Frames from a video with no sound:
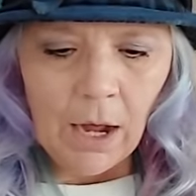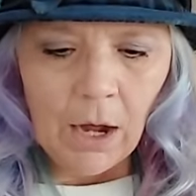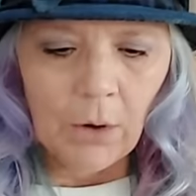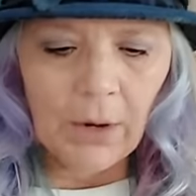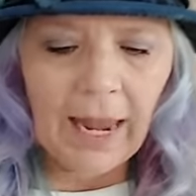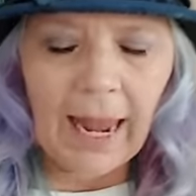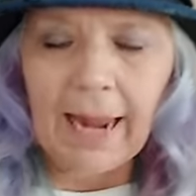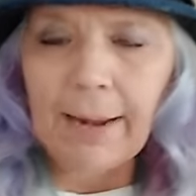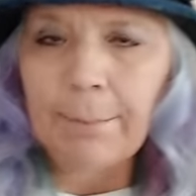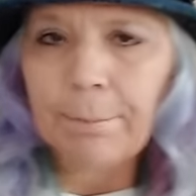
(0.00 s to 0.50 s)

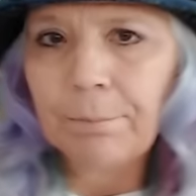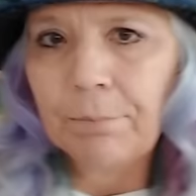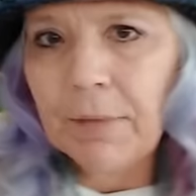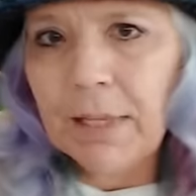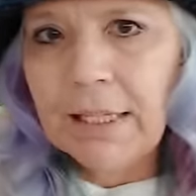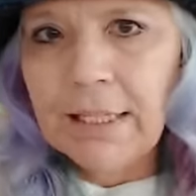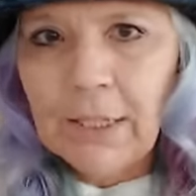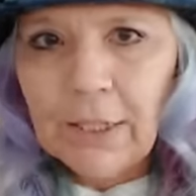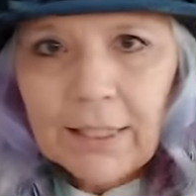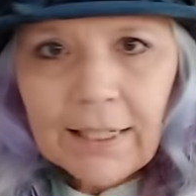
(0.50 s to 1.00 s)
Okay,
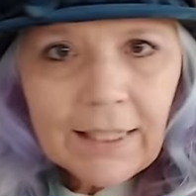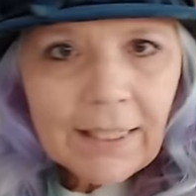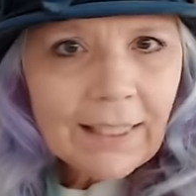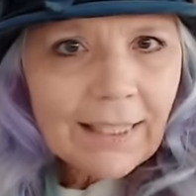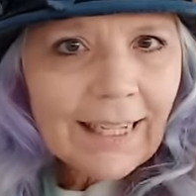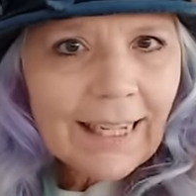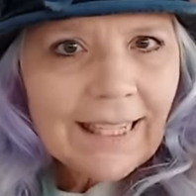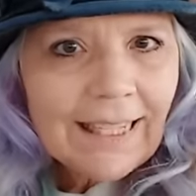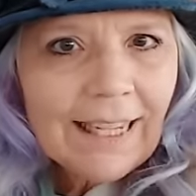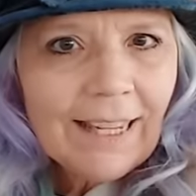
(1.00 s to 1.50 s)
so let's
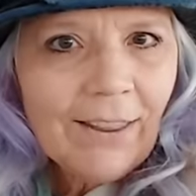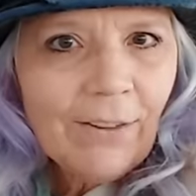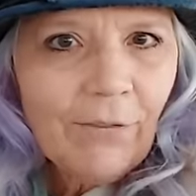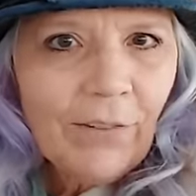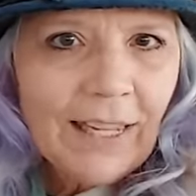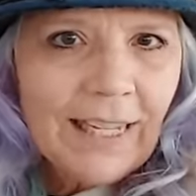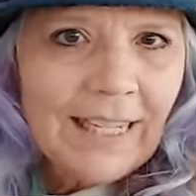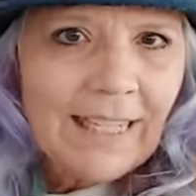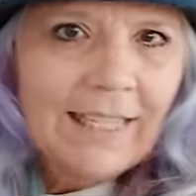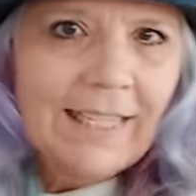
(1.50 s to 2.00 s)
get to the
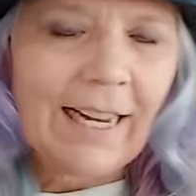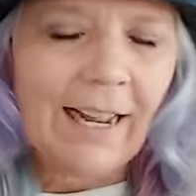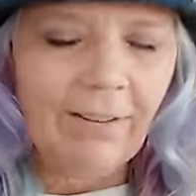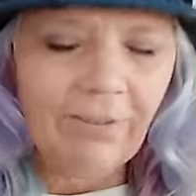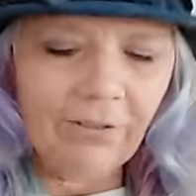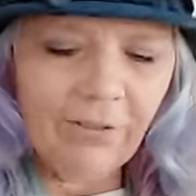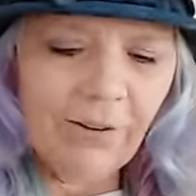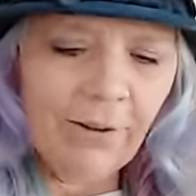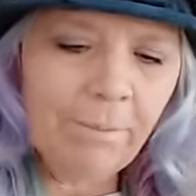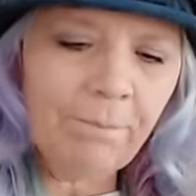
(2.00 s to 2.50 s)
fun stuff.